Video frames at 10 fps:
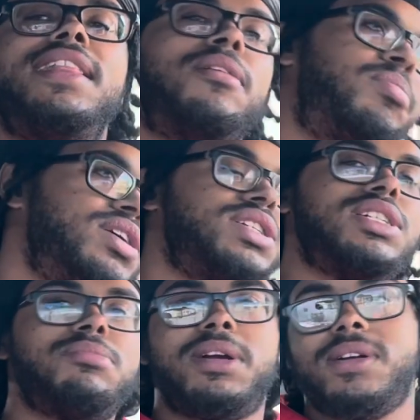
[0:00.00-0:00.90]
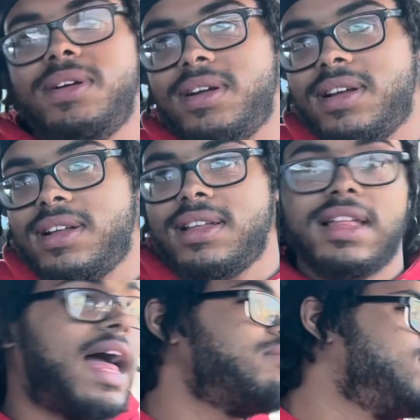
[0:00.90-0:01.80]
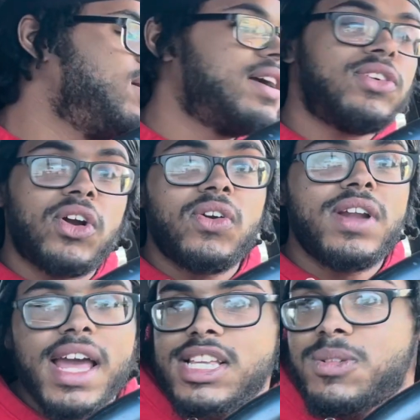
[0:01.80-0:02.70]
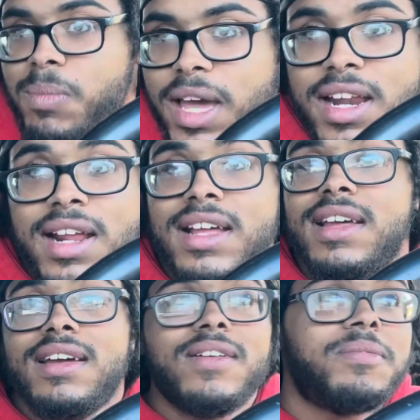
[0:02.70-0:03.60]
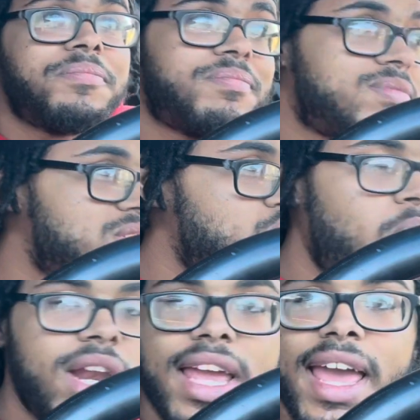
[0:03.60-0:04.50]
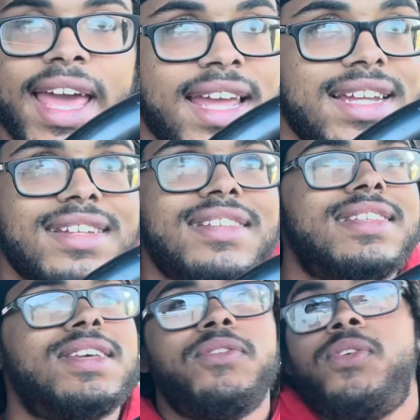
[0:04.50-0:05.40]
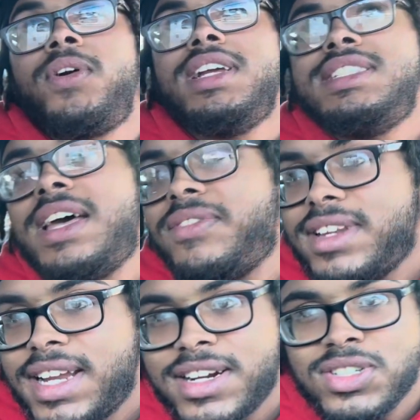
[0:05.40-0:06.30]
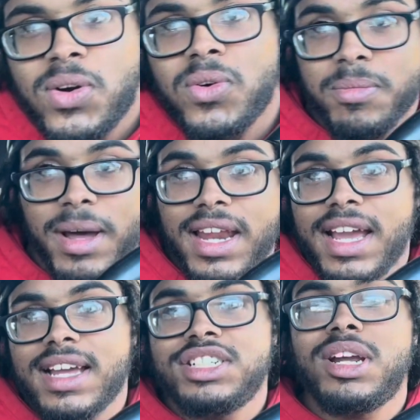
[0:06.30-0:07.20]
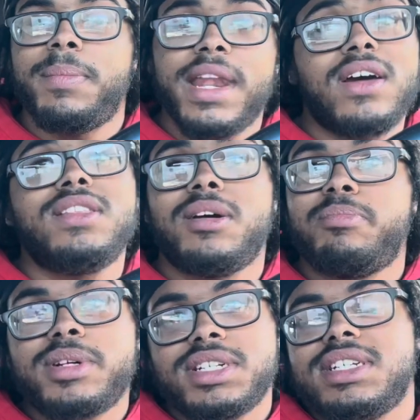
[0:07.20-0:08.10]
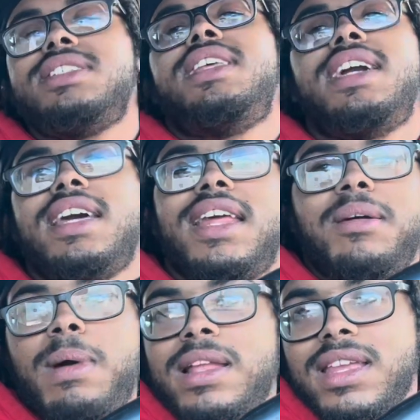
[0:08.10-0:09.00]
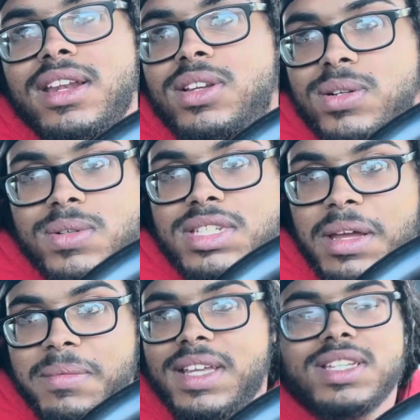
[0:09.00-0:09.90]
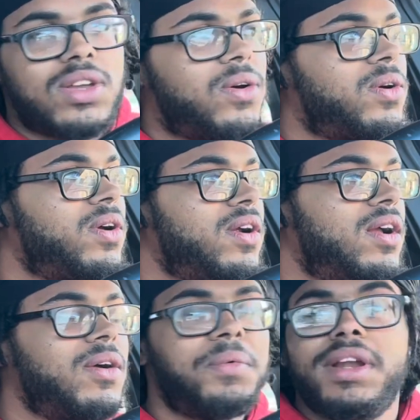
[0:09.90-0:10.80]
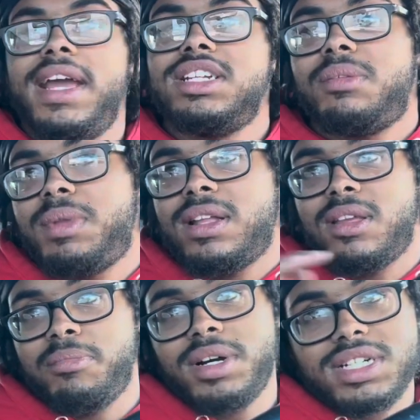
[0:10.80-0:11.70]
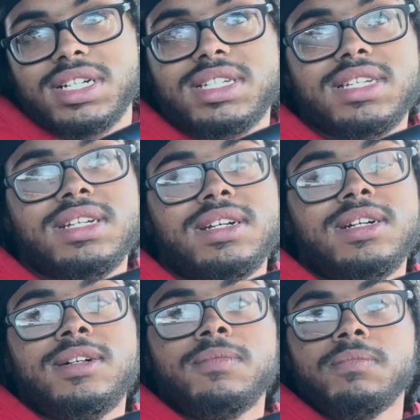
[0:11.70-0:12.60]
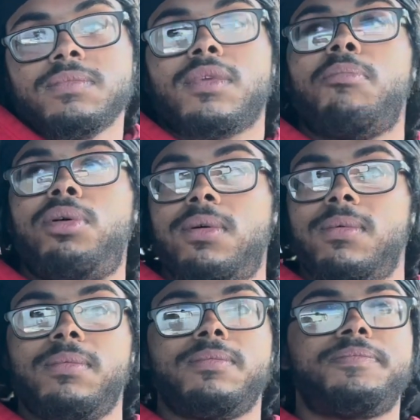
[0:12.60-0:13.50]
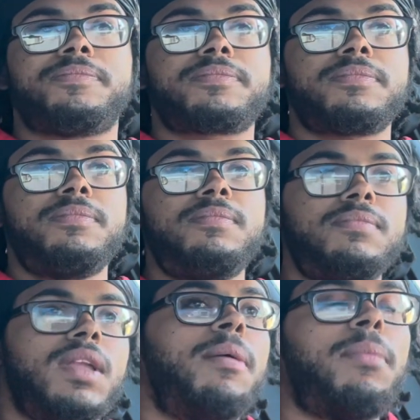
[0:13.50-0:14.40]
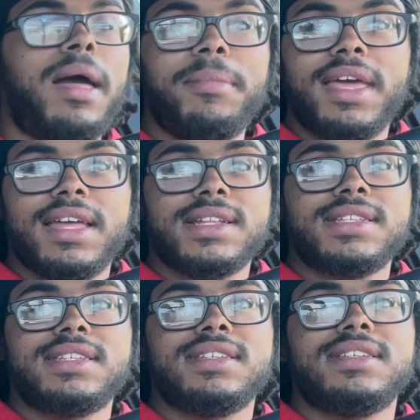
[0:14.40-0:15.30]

the bushes, bro. And I'm talking grown-ass men, 28 to 47 years old, my nigga, jumping out the bushes thinking they about to do something. So when they jumped out the bushes, boom, my man's,